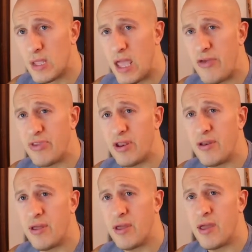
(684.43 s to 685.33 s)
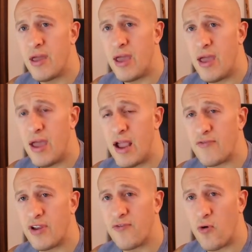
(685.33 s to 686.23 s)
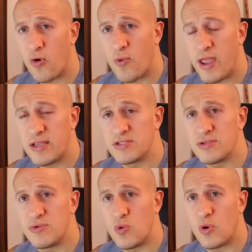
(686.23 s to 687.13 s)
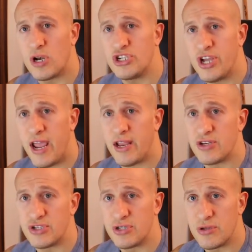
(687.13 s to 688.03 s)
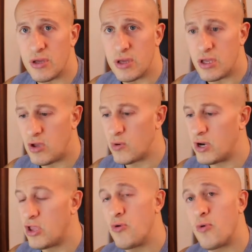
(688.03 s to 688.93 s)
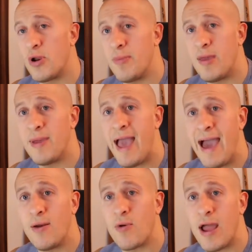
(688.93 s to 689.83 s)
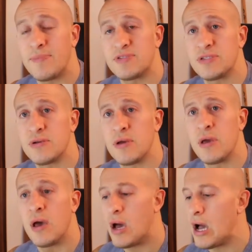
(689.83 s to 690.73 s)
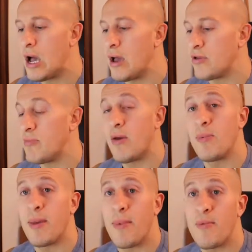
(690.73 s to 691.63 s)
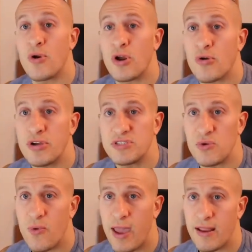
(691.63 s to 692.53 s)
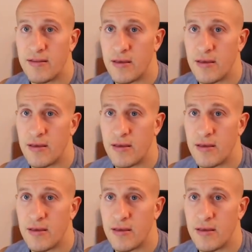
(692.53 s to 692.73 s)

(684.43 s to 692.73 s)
and then every 4 weeks you want to change. You want to maybe add reps. You maybe want to increase the weight.